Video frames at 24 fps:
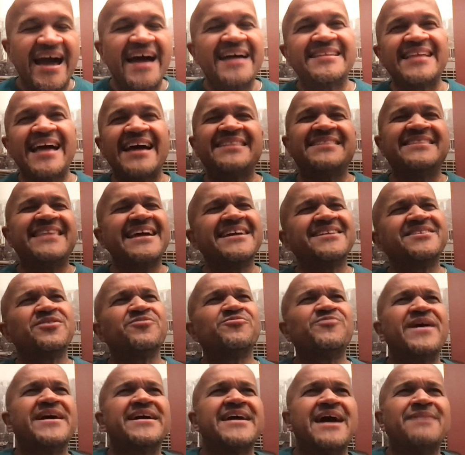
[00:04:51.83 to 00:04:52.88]
I think the
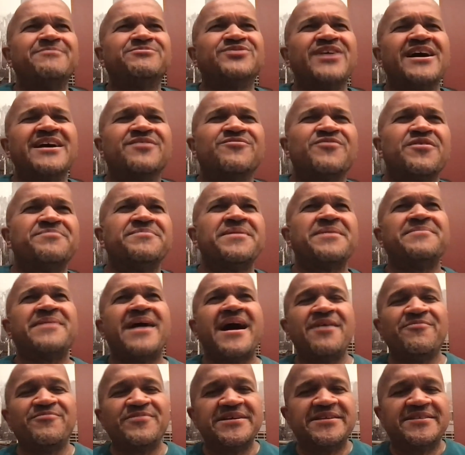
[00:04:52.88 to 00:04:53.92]
way, I'm trying to remember how
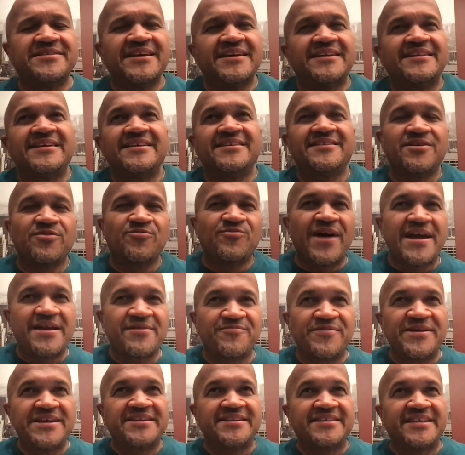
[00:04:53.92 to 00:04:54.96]
we did it. The way
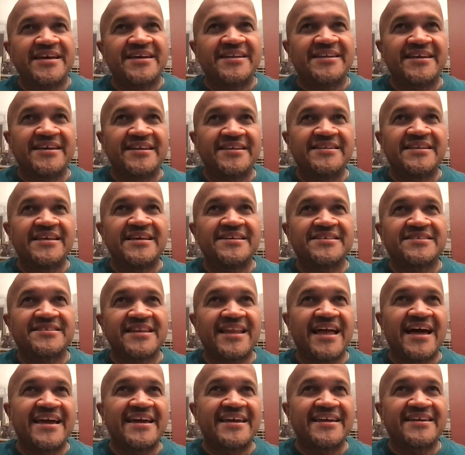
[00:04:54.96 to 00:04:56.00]
we did it is
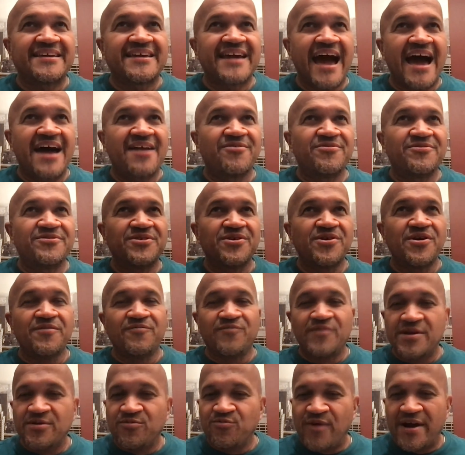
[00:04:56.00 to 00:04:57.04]
like, I don't know if
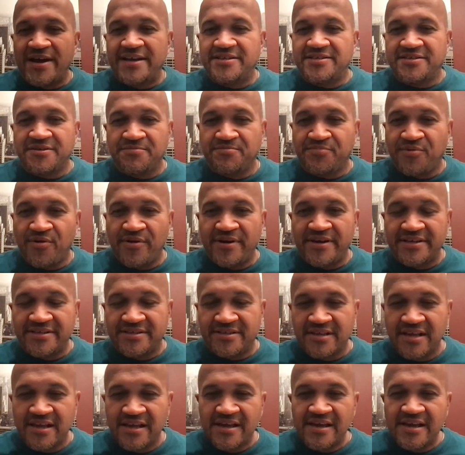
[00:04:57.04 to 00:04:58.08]
we went to points.
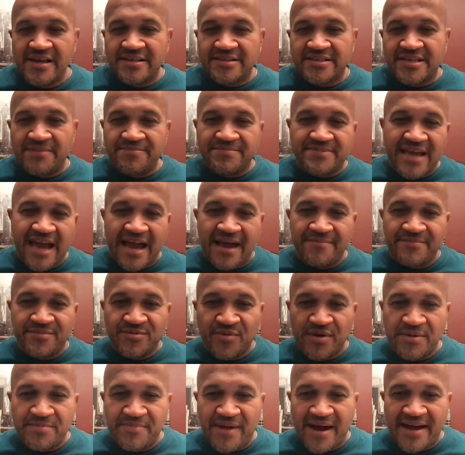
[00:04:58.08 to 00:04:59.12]
Sometimes
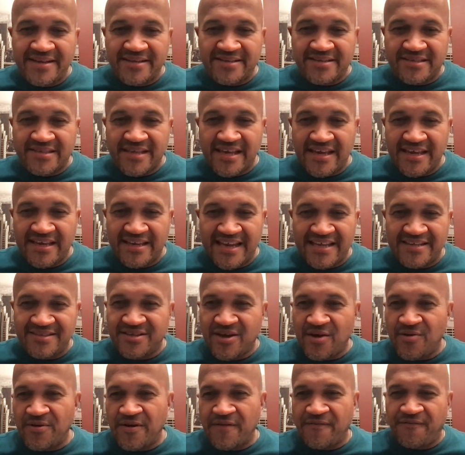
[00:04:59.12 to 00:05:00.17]
we might say, let's
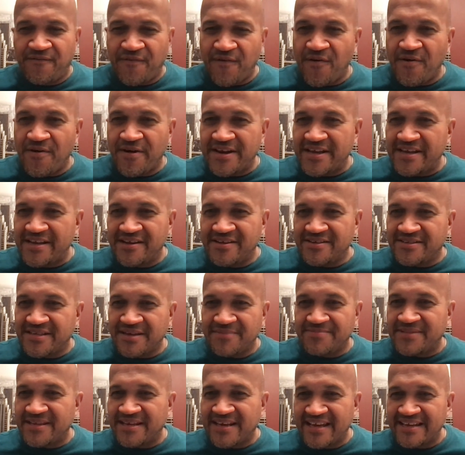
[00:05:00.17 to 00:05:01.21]
go to 40 or
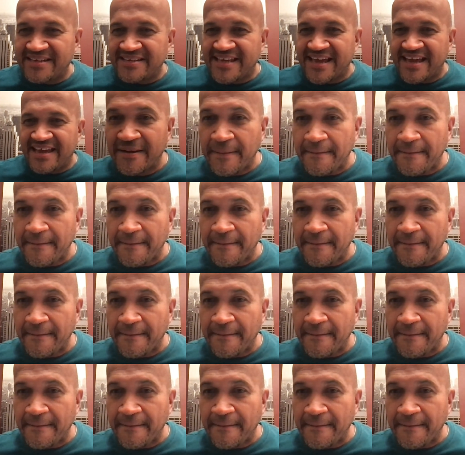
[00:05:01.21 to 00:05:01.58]
something like that.